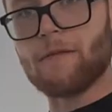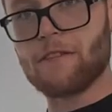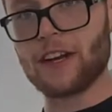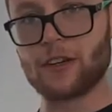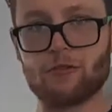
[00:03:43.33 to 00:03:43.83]
I'm
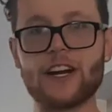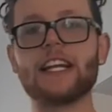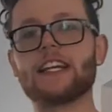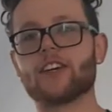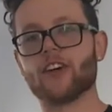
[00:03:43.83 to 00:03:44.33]
feeling
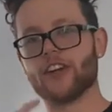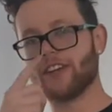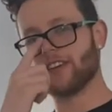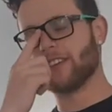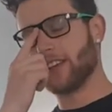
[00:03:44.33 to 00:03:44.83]
really
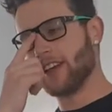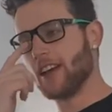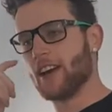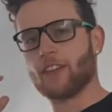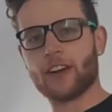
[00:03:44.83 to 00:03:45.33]
good.
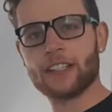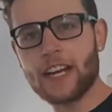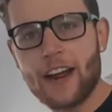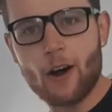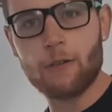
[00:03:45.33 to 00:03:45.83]
I've got a
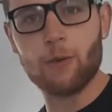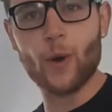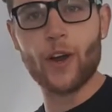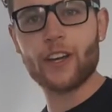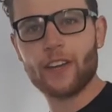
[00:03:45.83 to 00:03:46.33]
day off
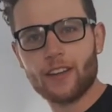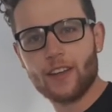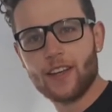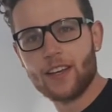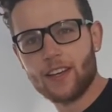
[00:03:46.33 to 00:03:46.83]
work.
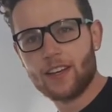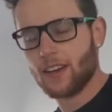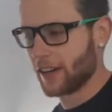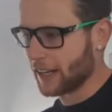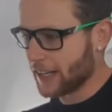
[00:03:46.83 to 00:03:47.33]

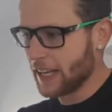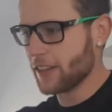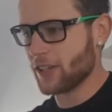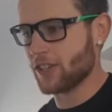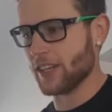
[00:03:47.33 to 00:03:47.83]
I'm going to
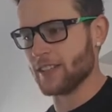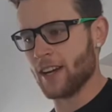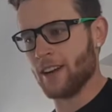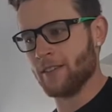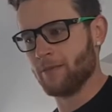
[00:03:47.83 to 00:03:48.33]
get this shit
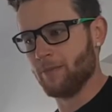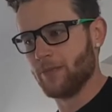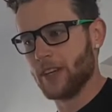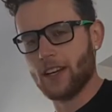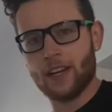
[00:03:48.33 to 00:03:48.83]
done,
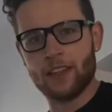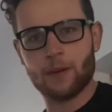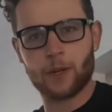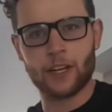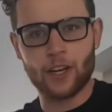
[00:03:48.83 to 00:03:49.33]
and
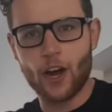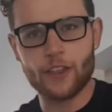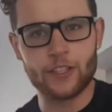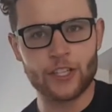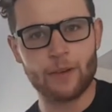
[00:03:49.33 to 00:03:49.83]
then I'm going to go
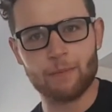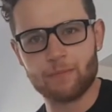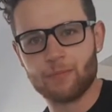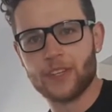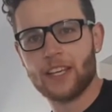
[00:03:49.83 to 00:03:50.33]
to the gym,
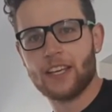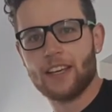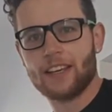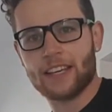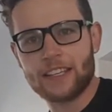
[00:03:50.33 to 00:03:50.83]

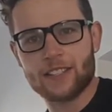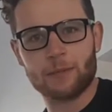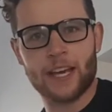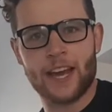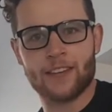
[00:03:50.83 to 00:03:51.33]
get
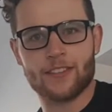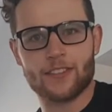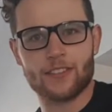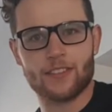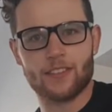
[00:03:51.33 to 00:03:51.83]
some
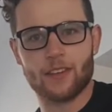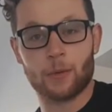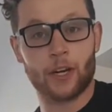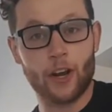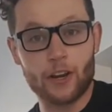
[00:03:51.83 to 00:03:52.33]
gains.
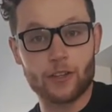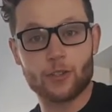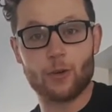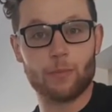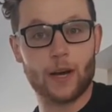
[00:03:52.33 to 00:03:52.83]
I'm going to go to the
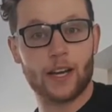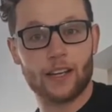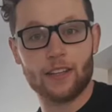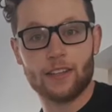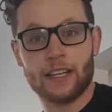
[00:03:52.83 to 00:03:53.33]

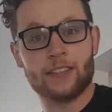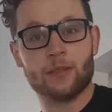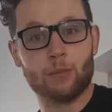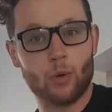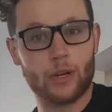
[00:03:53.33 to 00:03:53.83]
supermarket, get
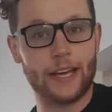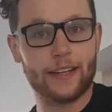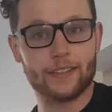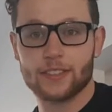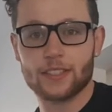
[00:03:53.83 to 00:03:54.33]
some more
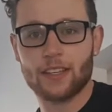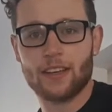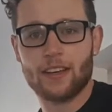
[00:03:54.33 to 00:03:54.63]
gains,